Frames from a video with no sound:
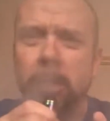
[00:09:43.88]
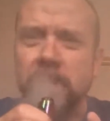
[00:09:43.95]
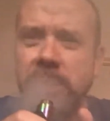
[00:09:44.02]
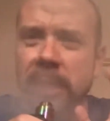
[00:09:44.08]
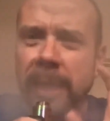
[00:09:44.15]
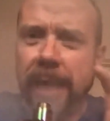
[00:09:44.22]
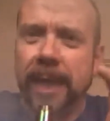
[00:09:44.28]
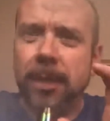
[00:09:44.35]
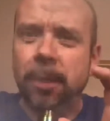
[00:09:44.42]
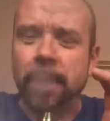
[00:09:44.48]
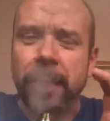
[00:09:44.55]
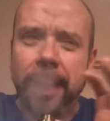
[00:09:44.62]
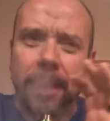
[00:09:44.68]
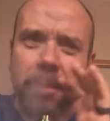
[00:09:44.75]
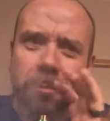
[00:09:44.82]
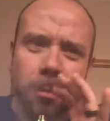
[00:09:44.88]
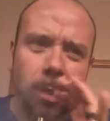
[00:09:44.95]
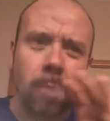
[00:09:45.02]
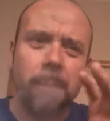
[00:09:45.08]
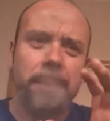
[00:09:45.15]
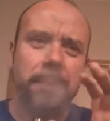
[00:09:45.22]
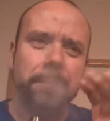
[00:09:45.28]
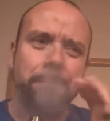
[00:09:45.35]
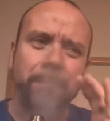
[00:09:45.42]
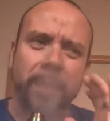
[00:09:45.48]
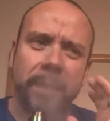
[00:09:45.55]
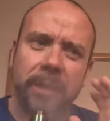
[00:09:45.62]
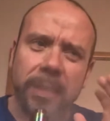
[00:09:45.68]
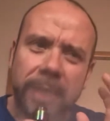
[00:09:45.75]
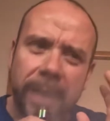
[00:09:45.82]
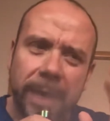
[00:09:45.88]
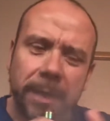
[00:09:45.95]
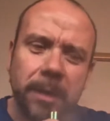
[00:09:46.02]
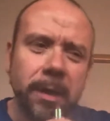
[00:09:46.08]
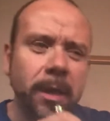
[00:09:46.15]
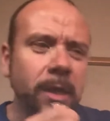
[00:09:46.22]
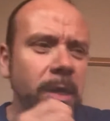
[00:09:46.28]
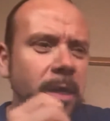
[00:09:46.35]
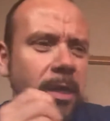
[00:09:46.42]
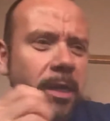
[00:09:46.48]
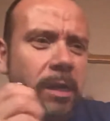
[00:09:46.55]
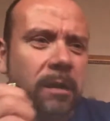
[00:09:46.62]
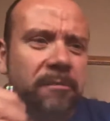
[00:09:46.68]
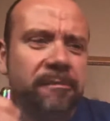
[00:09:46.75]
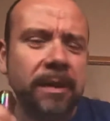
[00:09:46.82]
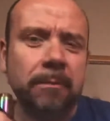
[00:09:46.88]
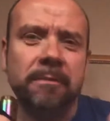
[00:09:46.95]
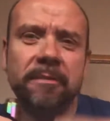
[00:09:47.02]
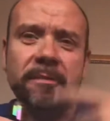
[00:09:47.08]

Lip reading: not so keen on at the moment, and again, I found